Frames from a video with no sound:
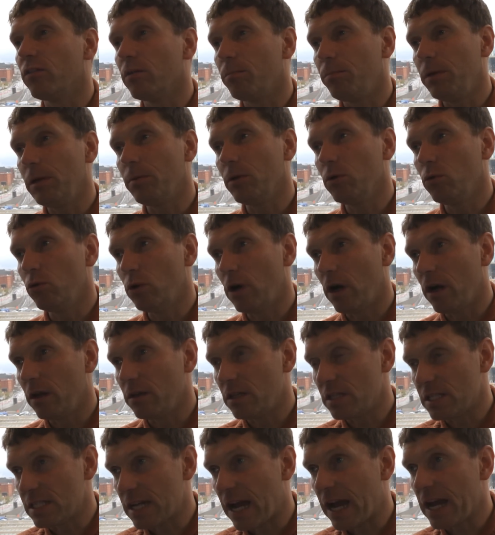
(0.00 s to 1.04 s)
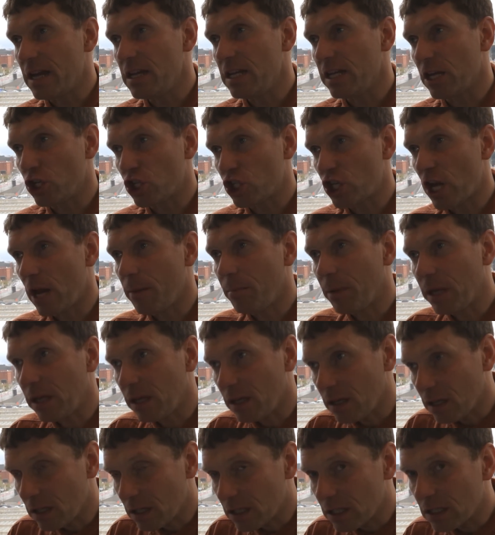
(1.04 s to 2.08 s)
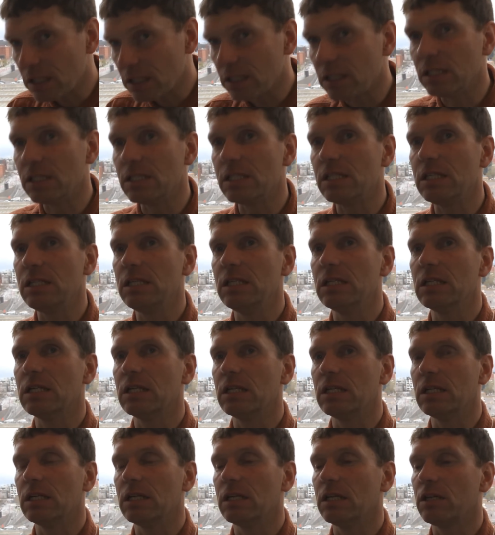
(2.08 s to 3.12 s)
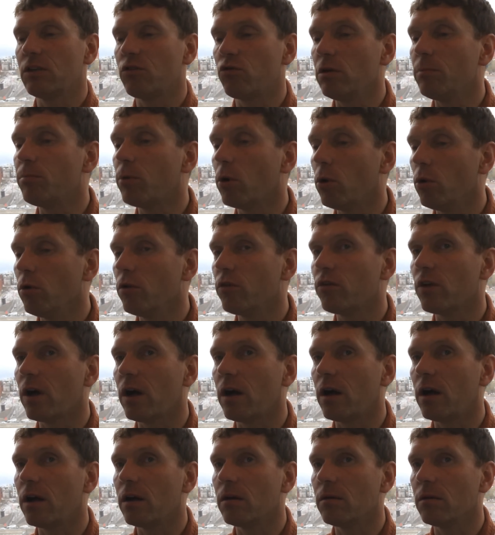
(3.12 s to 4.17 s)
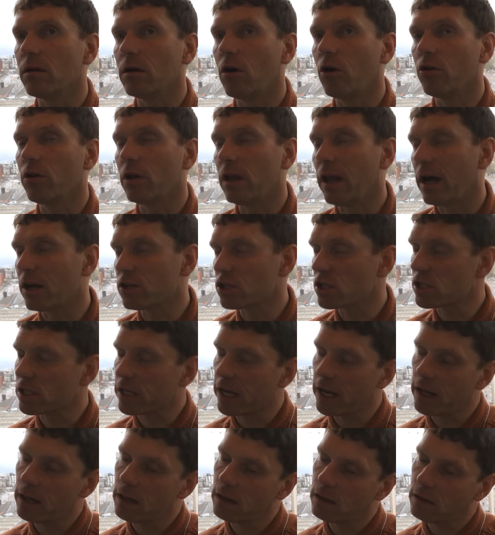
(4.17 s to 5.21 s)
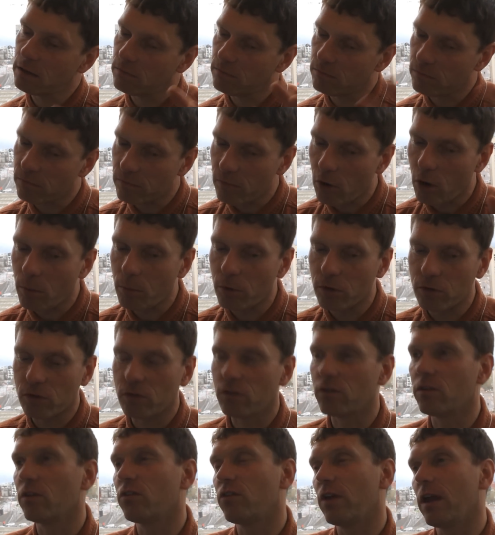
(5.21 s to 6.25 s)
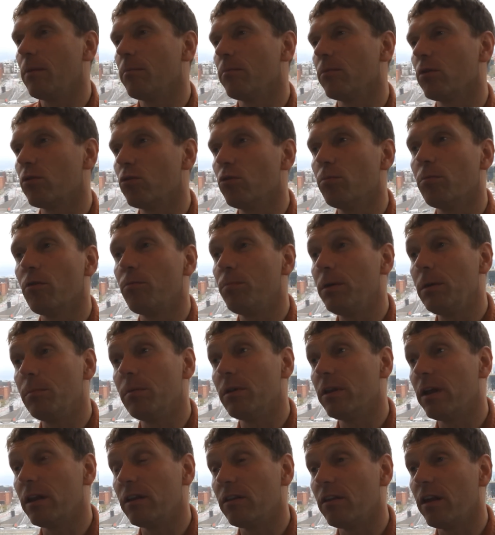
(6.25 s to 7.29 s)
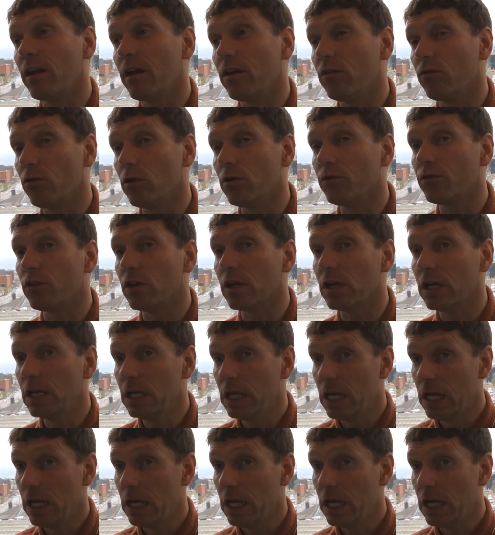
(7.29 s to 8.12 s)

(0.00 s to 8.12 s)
The people who are designing and shaping the three poles are on a larger scale, almost the same group of people that are involved there.